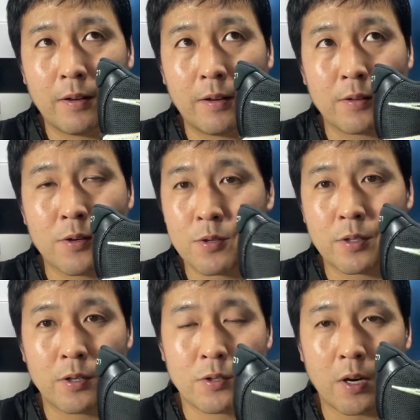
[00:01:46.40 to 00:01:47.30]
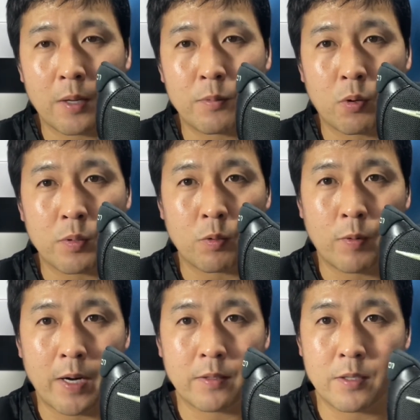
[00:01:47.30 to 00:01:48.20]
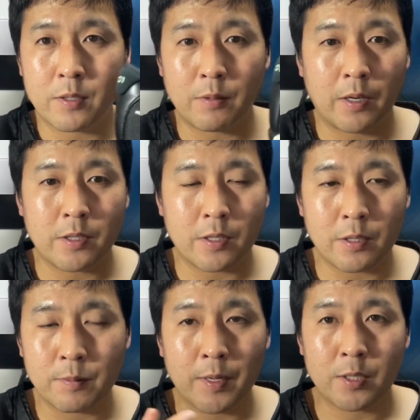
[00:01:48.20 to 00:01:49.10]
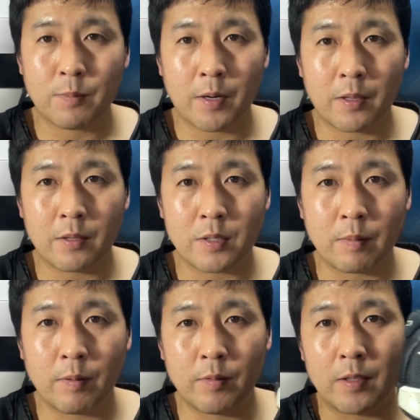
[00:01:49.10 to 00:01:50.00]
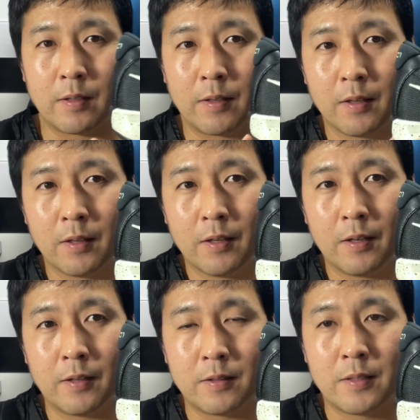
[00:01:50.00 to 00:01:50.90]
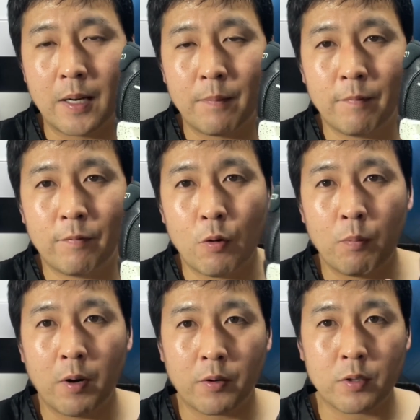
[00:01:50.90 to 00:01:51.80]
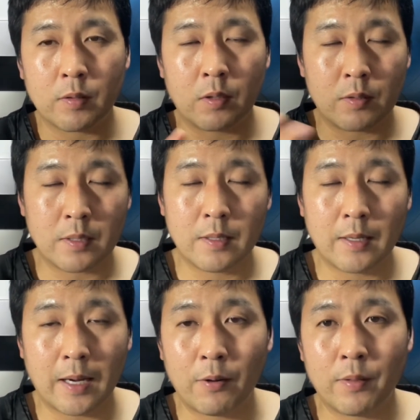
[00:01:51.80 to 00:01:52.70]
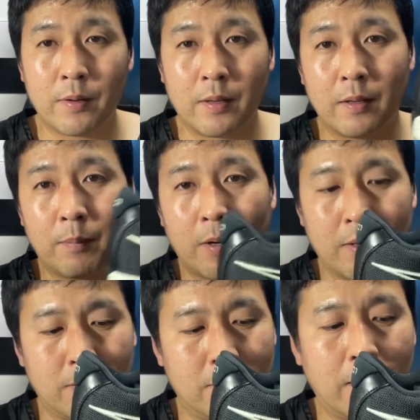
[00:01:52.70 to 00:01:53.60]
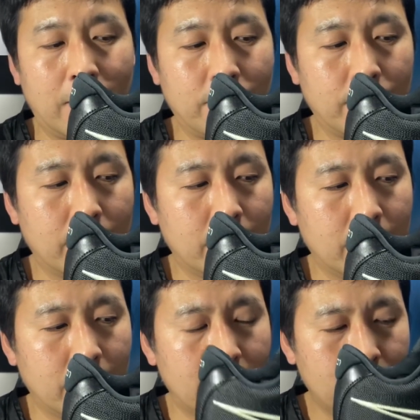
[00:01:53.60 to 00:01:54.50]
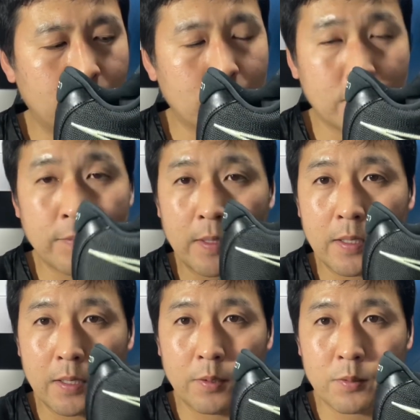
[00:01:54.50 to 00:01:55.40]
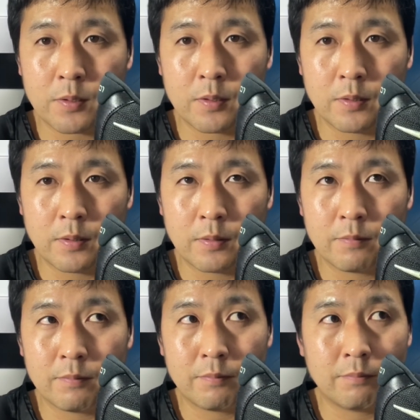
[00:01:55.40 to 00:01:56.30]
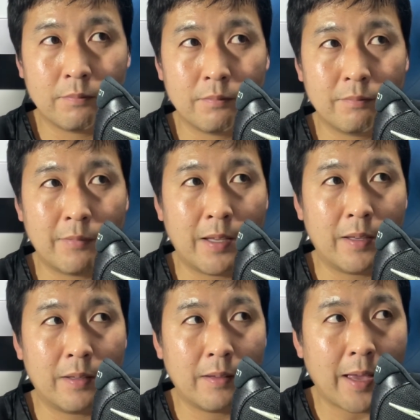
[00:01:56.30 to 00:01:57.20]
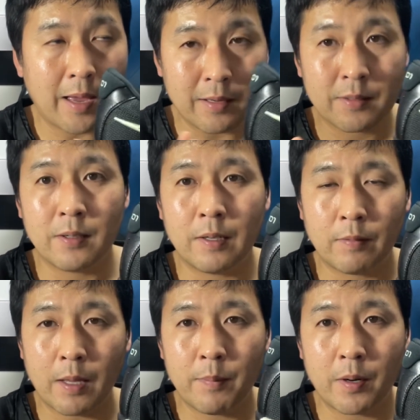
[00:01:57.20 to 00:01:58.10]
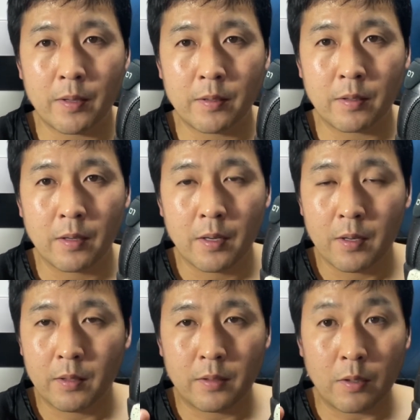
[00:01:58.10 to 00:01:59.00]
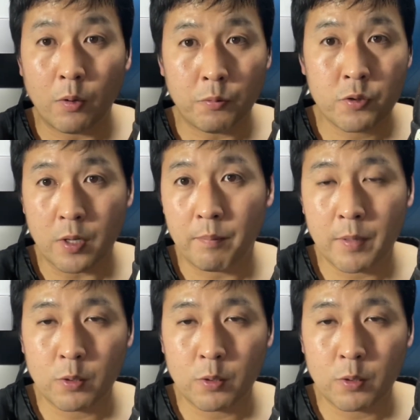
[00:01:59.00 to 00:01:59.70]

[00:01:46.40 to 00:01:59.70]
cushioning, shock absorption wise, it's much better than some of the dumb foam models that you see out there in the market today. This feels very close to as good, if not better, than the old Jumpman